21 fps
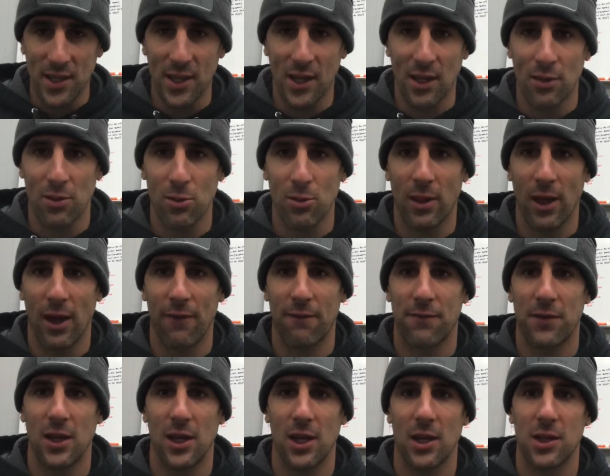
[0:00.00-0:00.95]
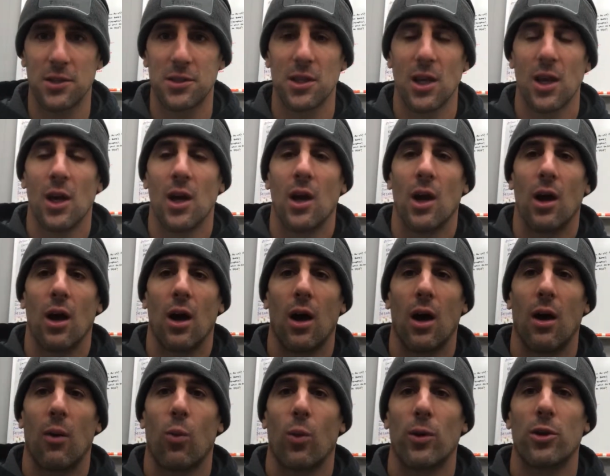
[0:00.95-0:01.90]
they get through that phase,
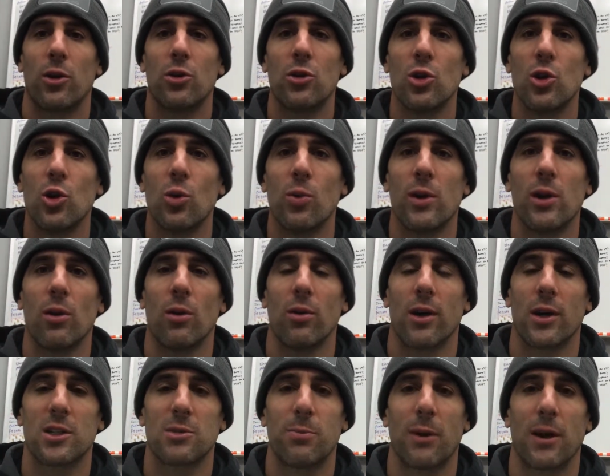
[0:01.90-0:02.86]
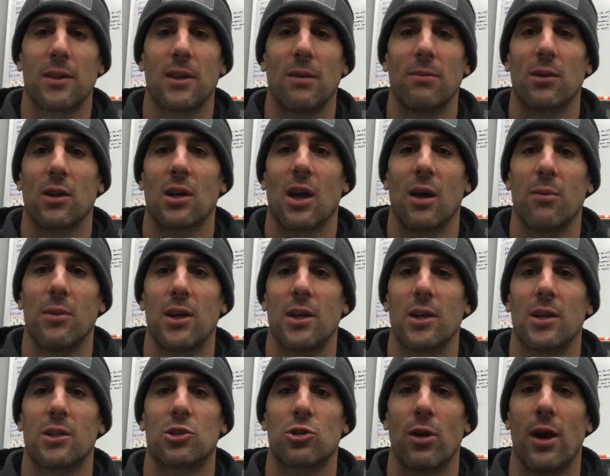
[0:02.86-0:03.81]
when they're new, we don't expect them to come
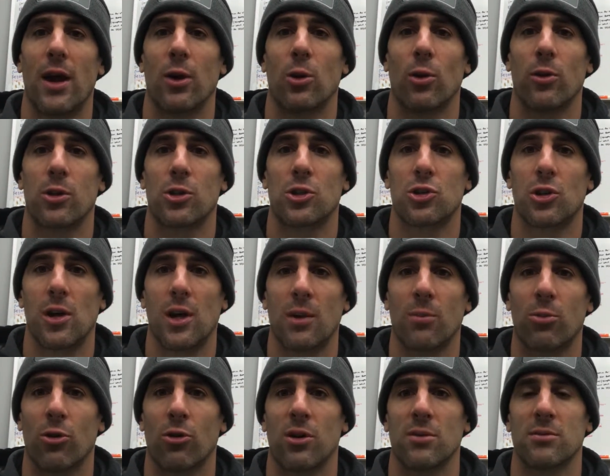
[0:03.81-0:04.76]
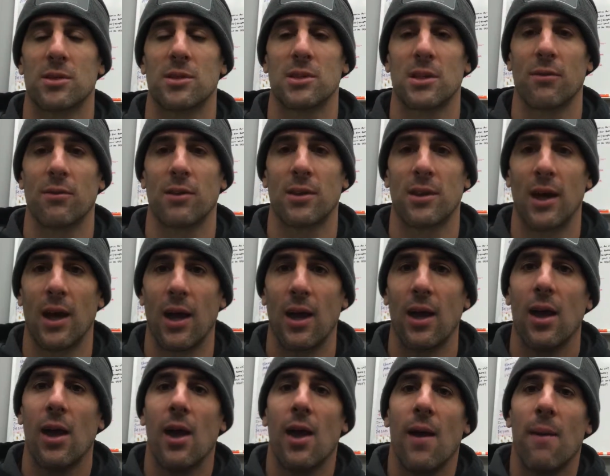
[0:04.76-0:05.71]
in and track all their training programs and stuff like
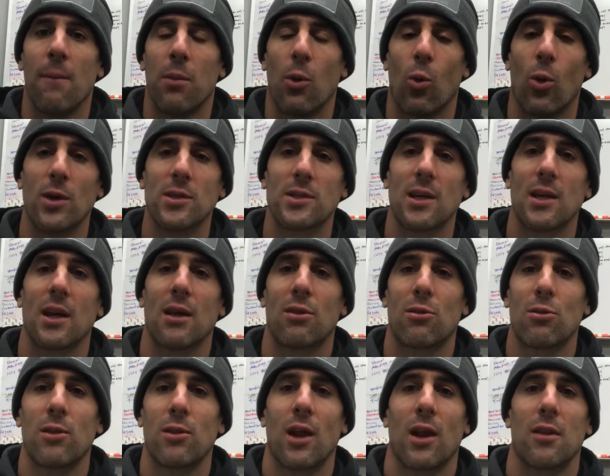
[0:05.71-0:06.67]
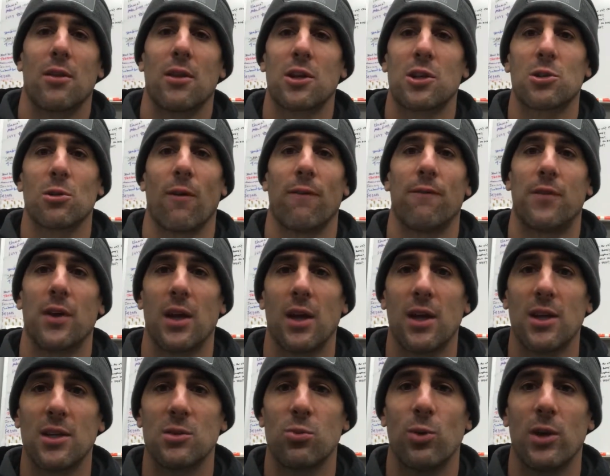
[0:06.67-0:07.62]
that. But once they get through that initial
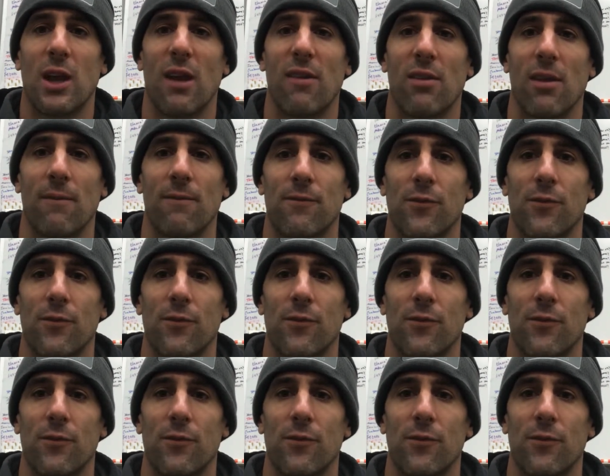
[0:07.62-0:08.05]
phase, we give them